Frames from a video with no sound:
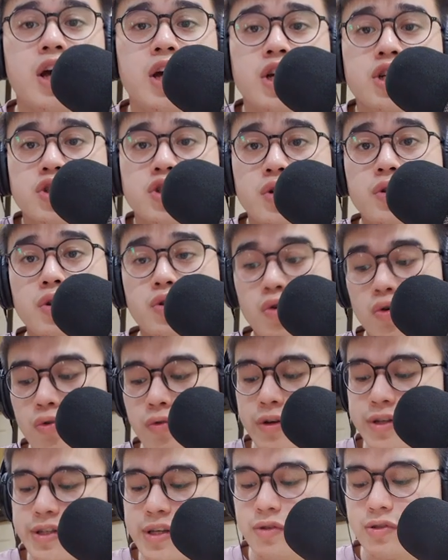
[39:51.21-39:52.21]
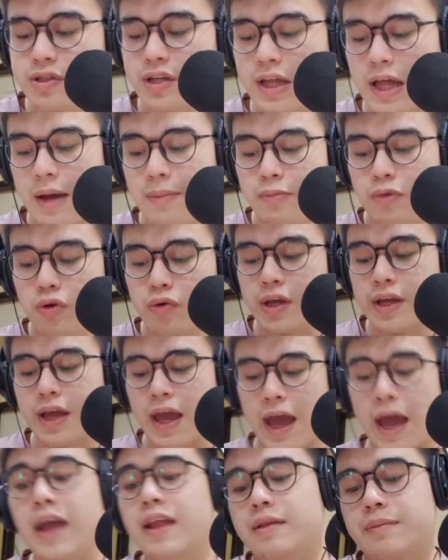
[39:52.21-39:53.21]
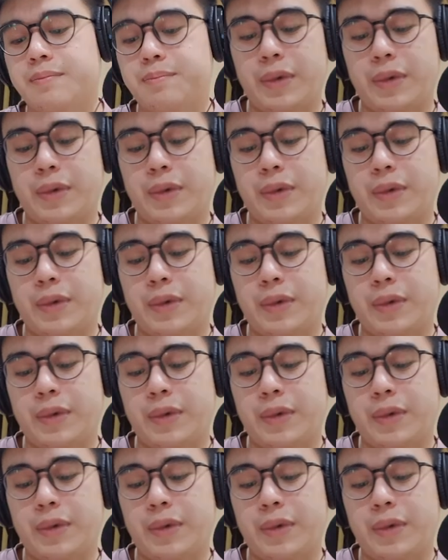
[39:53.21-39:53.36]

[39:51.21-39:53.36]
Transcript: So the two results that I'm looking at